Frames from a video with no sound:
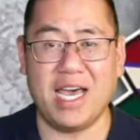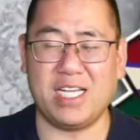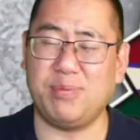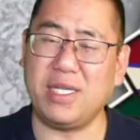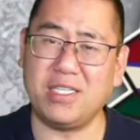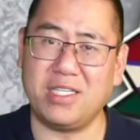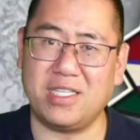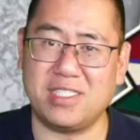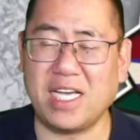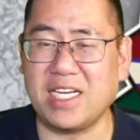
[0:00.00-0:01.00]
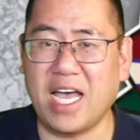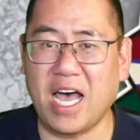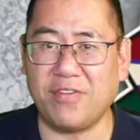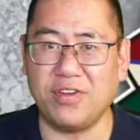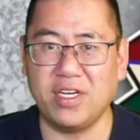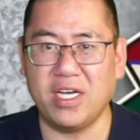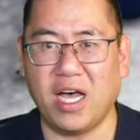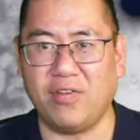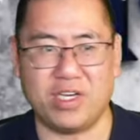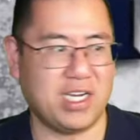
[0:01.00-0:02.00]
and it's basically the second half
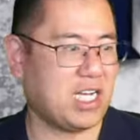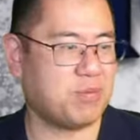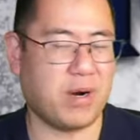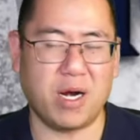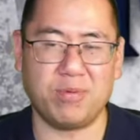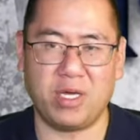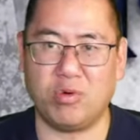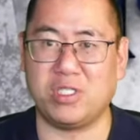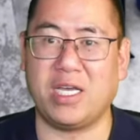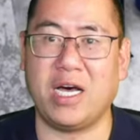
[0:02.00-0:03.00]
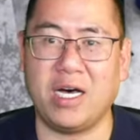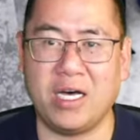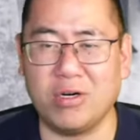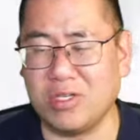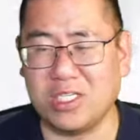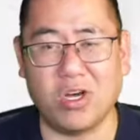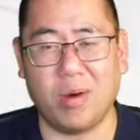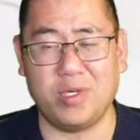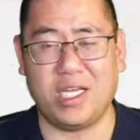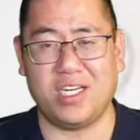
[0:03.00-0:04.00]
of a Canucks power play in which they utterly
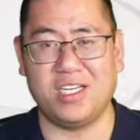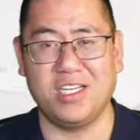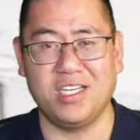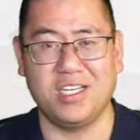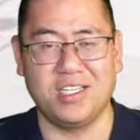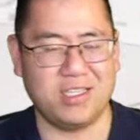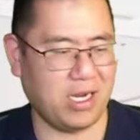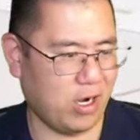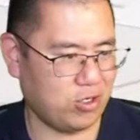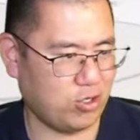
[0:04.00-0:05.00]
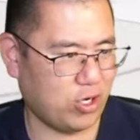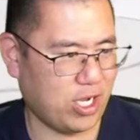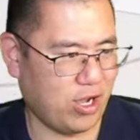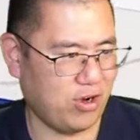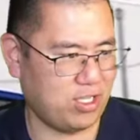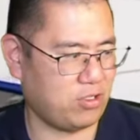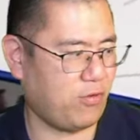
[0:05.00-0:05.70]
dominated the Arizona Coyotes.